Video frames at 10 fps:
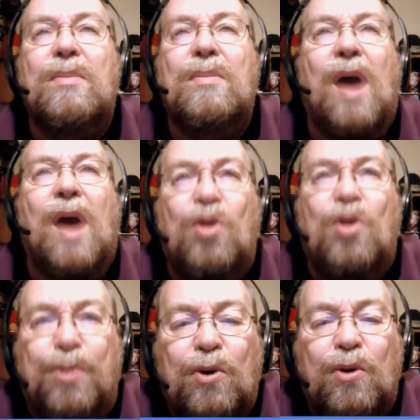
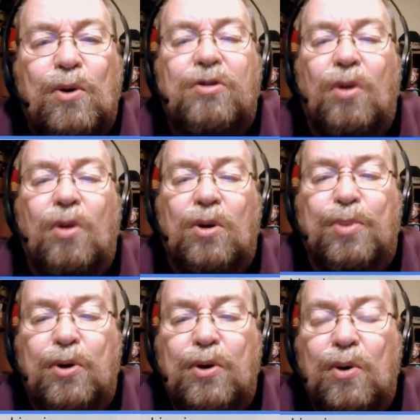entrepreneurs,
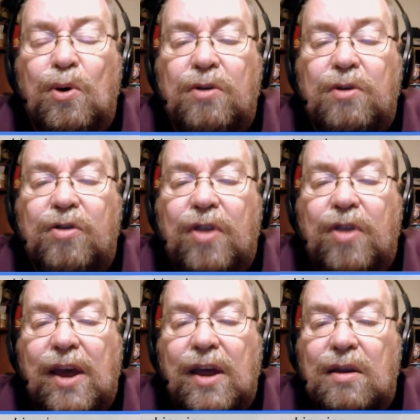solopreneurs
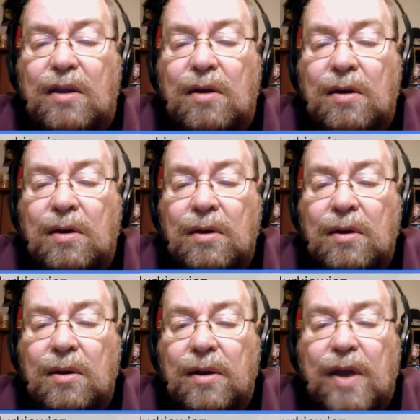than
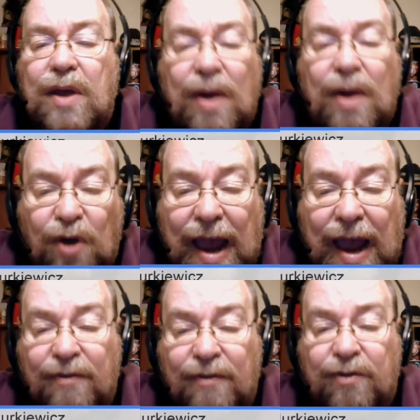there ever
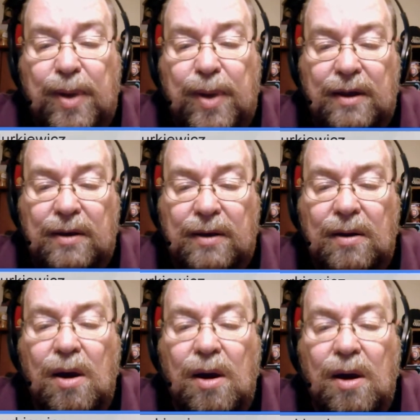have been.
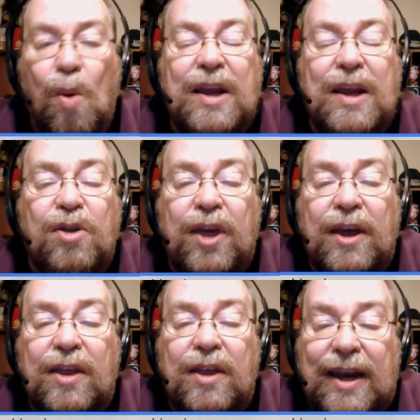Why do you
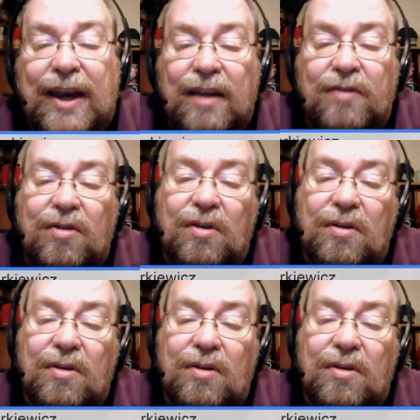think that is?